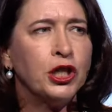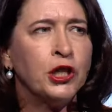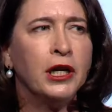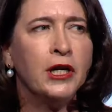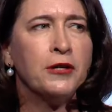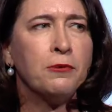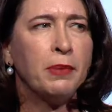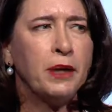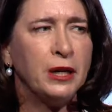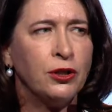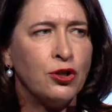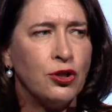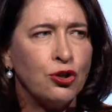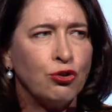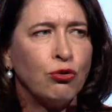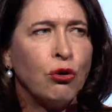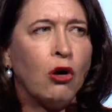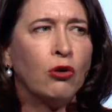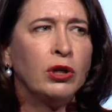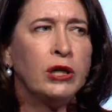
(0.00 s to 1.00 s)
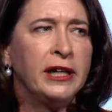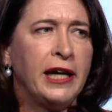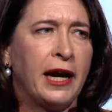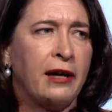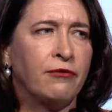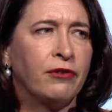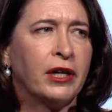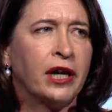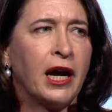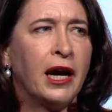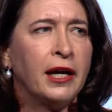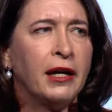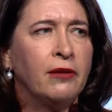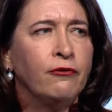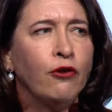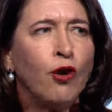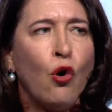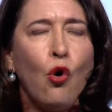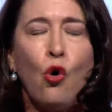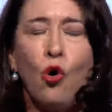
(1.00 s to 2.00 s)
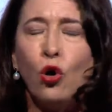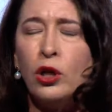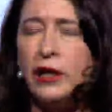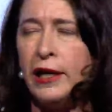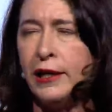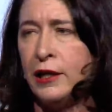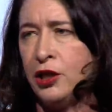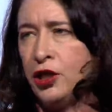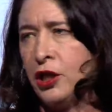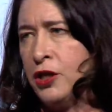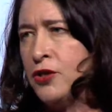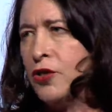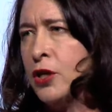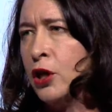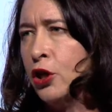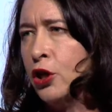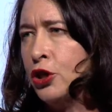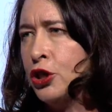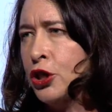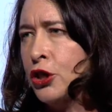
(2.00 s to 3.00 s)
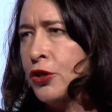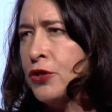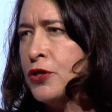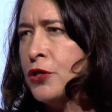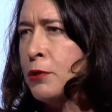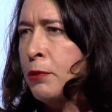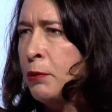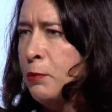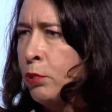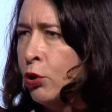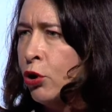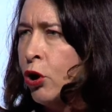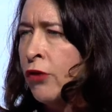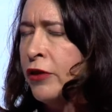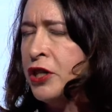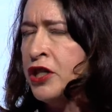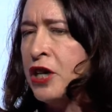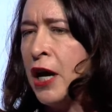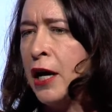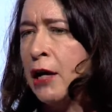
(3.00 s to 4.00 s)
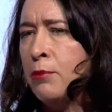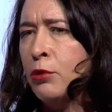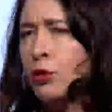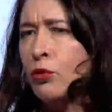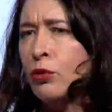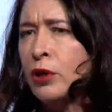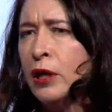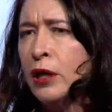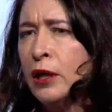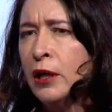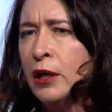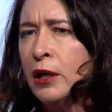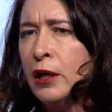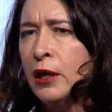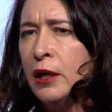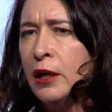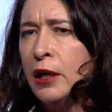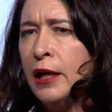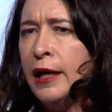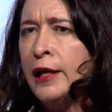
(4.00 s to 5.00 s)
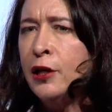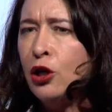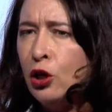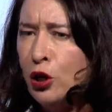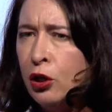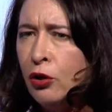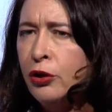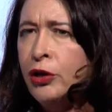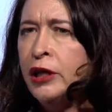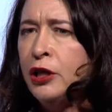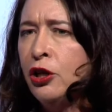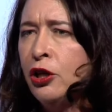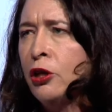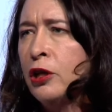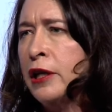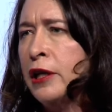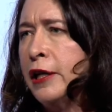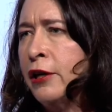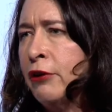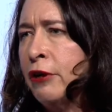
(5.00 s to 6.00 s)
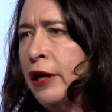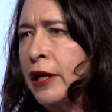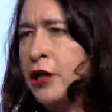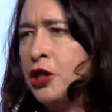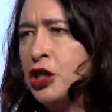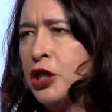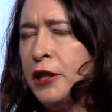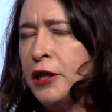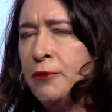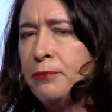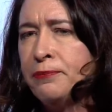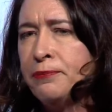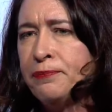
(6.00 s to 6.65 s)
has been strongly advocating for all energy solutions to be put on the table, including nuclear energy.